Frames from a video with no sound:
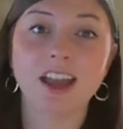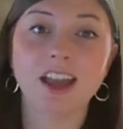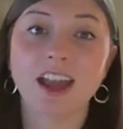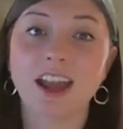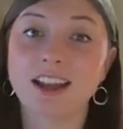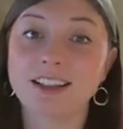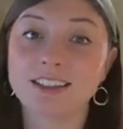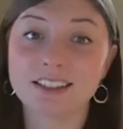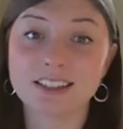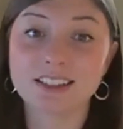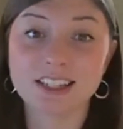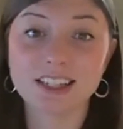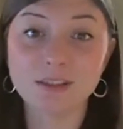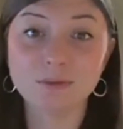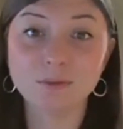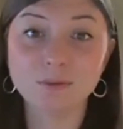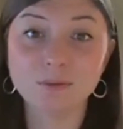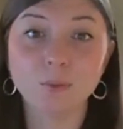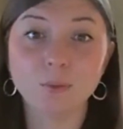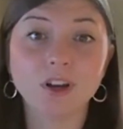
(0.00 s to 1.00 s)
As a
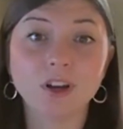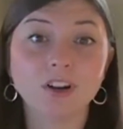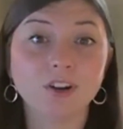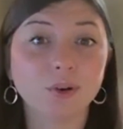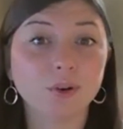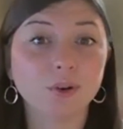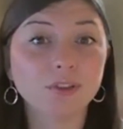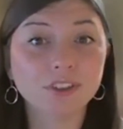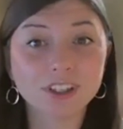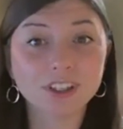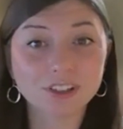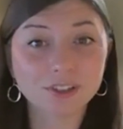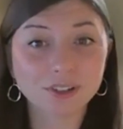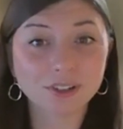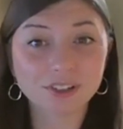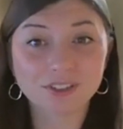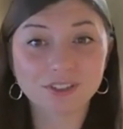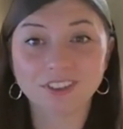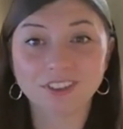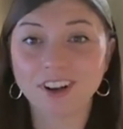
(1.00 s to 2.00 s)
team, we are your
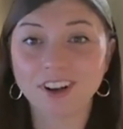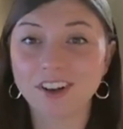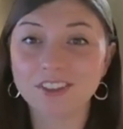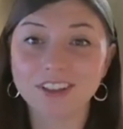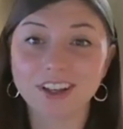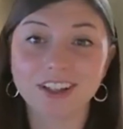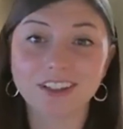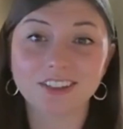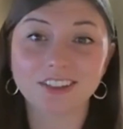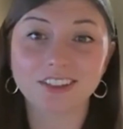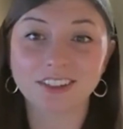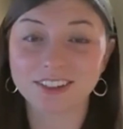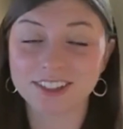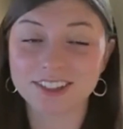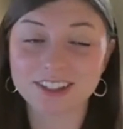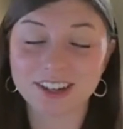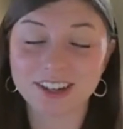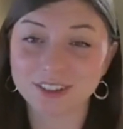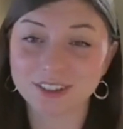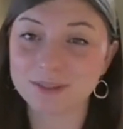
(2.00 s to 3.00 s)
resource for all things early
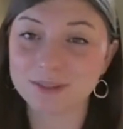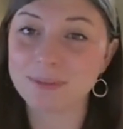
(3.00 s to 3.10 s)
childhood